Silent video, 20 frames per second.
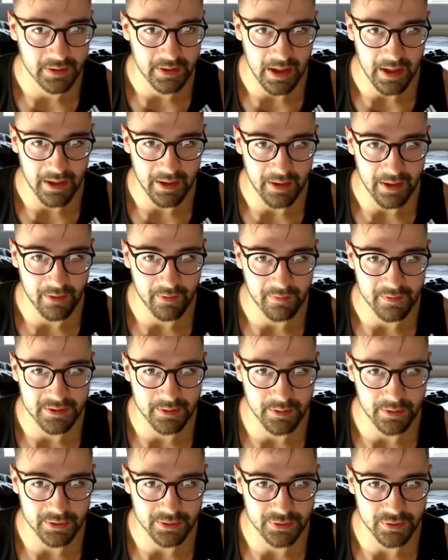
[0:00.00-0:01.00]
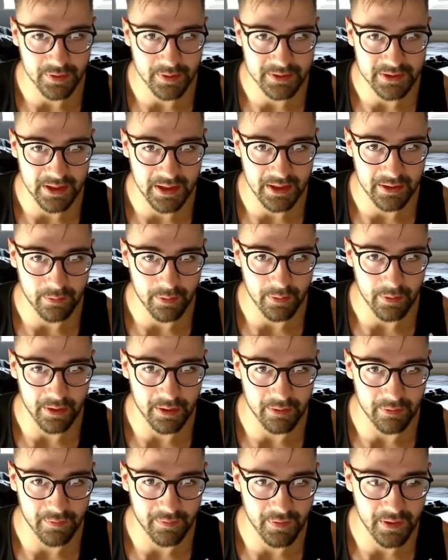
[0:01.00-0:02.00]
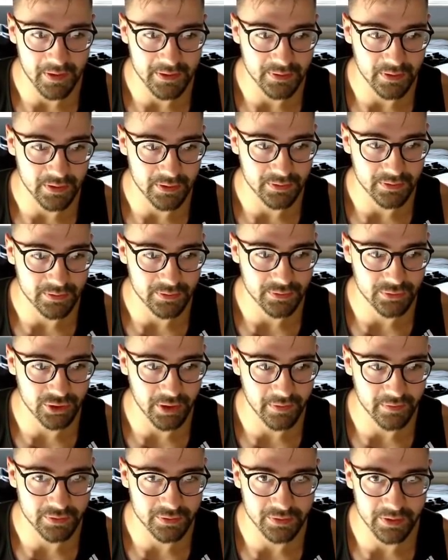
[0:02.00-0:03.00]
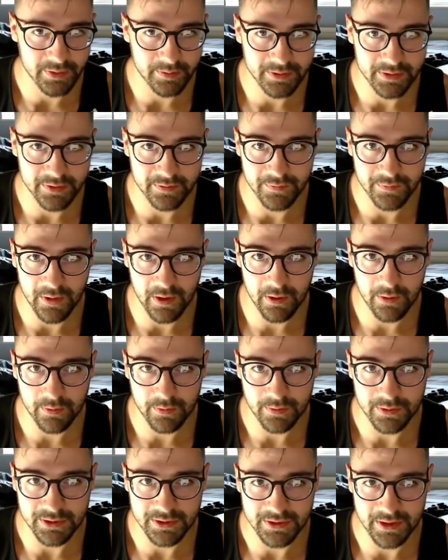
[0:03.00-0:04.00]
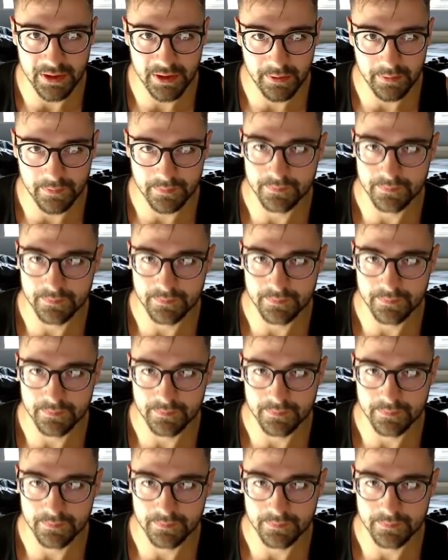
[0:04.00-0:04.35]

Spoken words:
and then obviously we've got a script tag where we're going to refer to our JavaScript file, which is here.